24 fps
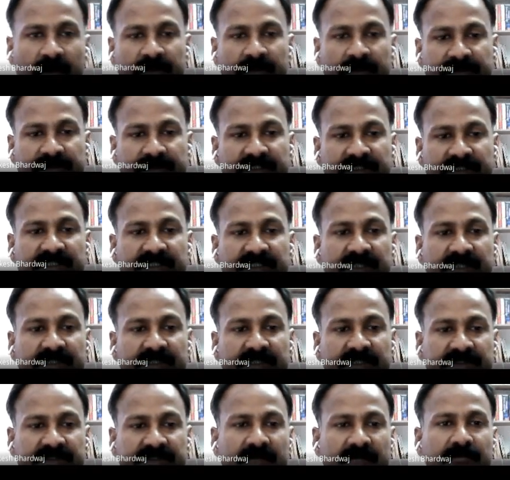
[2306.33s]
These are the
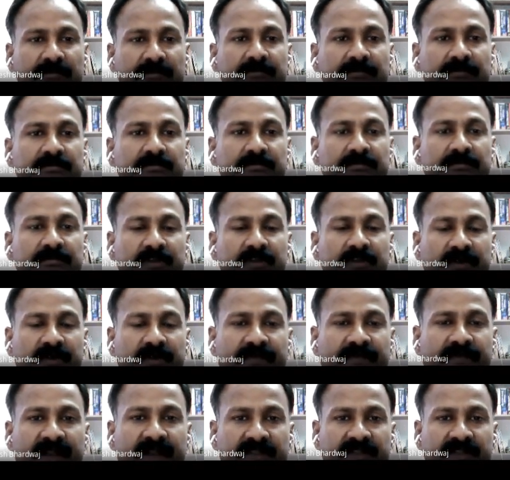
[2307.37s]
some
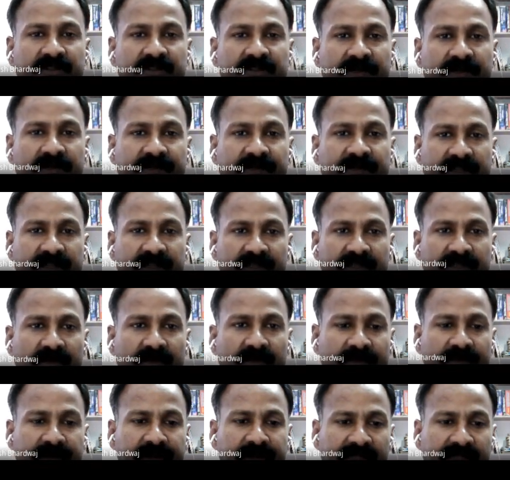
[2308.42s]
refraction of
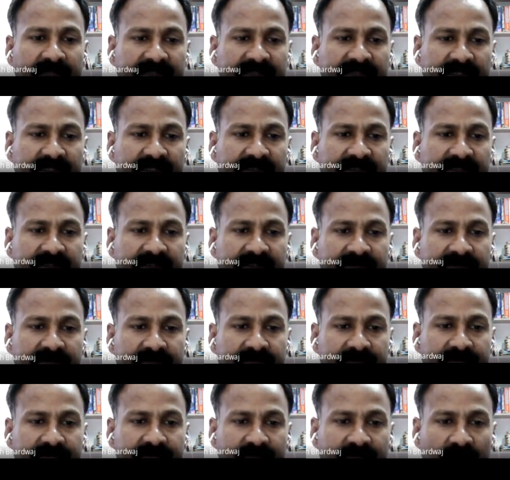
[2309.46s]
indices
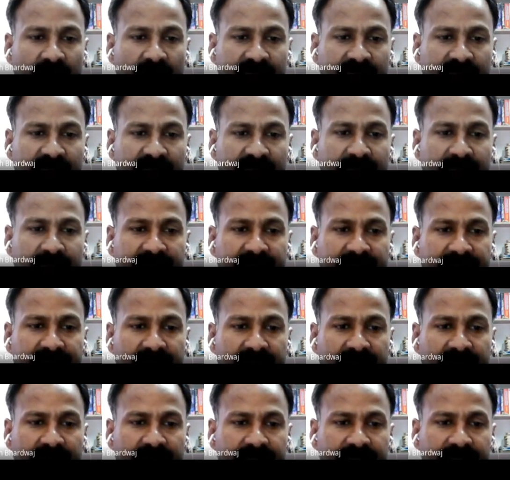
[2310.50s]
of some
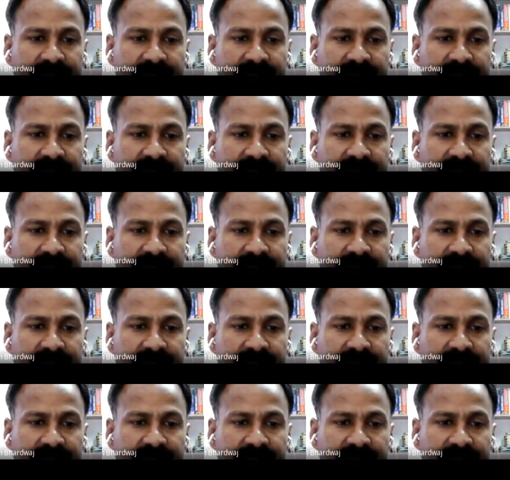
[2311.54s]
material.